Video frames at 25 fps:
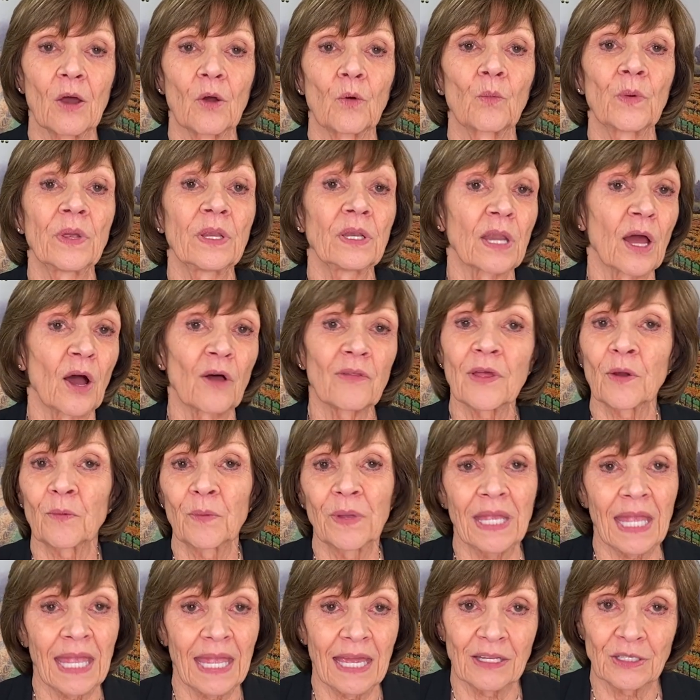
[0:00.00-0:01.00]
We know that we
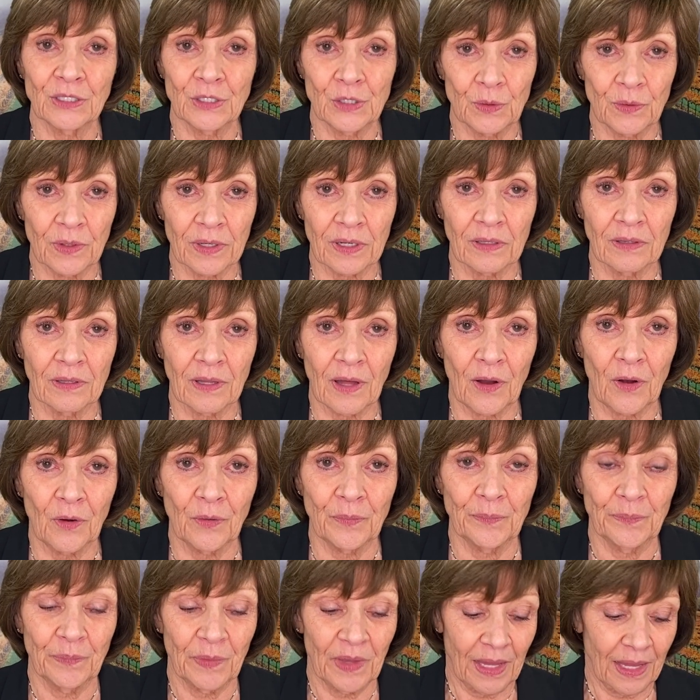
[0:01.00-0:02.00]
can't do it
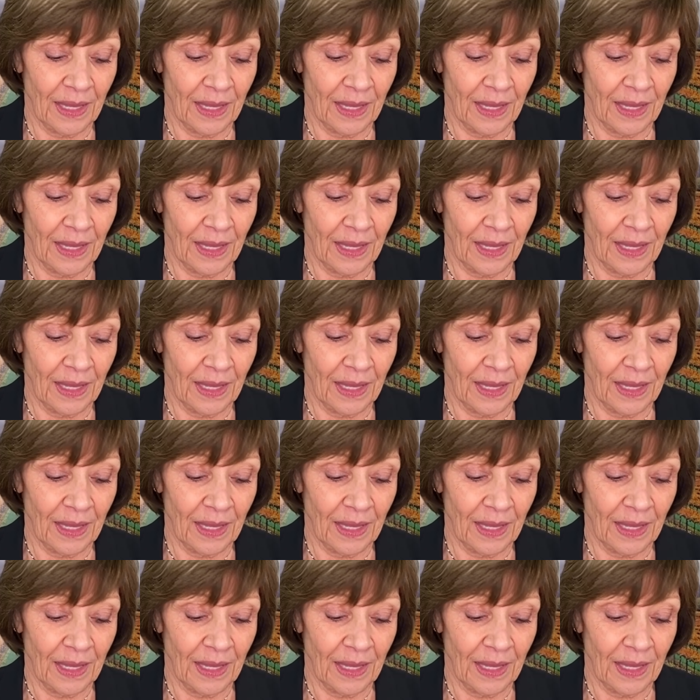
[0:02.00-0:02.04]
alone.